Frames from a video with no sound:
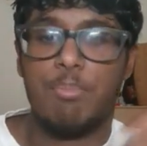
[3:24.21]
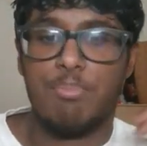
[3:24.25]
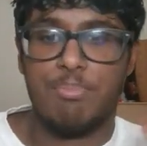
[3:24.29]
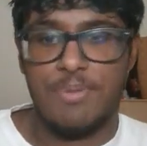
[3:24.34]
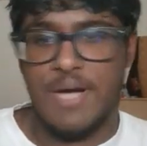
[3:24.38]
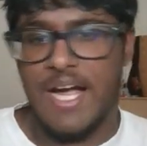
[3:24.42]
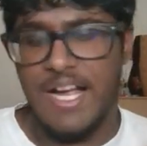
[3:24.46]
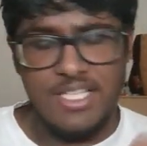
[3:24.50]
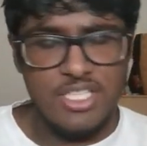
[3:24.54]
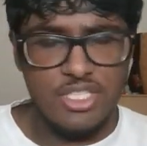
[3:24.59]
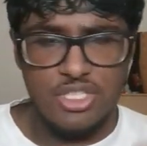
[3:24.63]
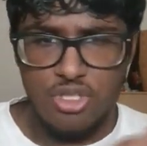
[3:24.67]

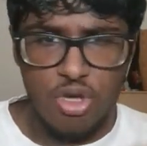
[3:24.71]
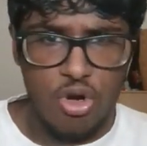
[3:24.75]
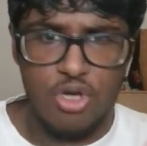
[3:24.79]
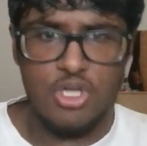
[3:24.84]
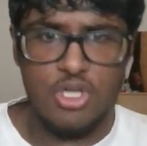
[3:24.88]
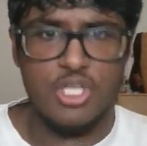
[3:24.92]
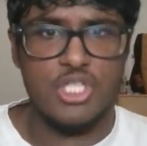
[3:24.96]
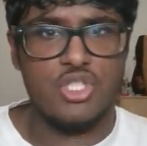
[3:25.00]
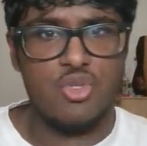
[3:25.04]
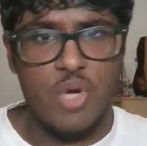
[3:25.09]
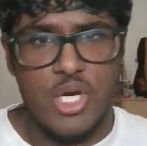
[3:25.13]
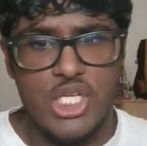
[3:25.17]
Practice the
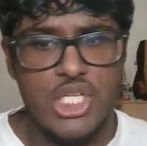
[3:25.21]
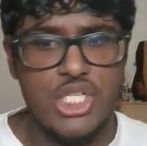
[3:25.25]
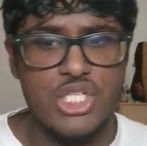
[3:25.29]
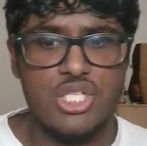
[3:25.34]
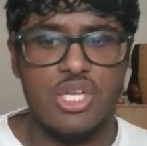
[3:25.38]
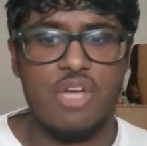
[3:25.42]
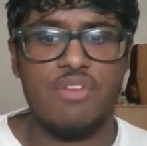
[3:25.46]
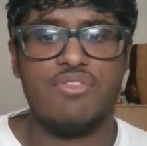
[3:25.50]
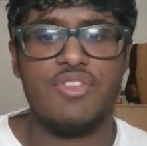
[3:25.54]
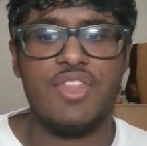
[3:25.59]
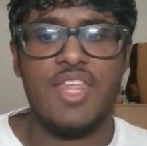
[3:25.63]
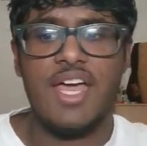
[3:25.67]
hardest questions
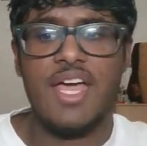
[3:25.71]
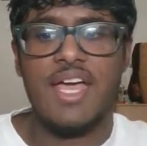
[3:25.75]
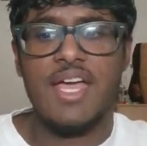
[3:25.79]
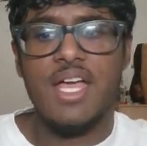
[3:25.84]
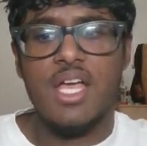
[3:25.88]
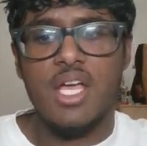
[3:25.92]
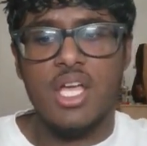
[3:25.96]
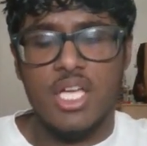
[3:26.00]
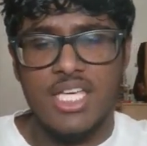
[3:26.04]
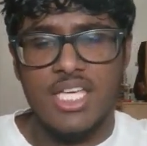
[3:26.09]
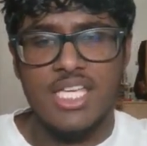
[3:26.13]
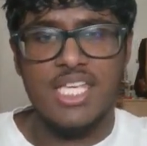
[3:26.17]
off of that.
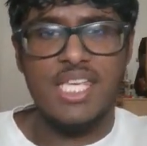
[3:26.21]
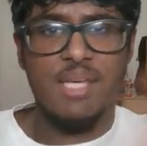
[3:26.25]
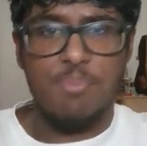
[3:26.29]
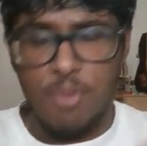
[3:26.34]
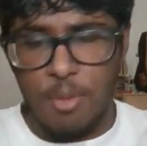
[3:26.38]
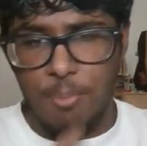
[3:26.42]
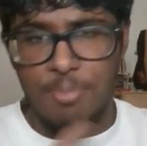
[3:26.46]
Keep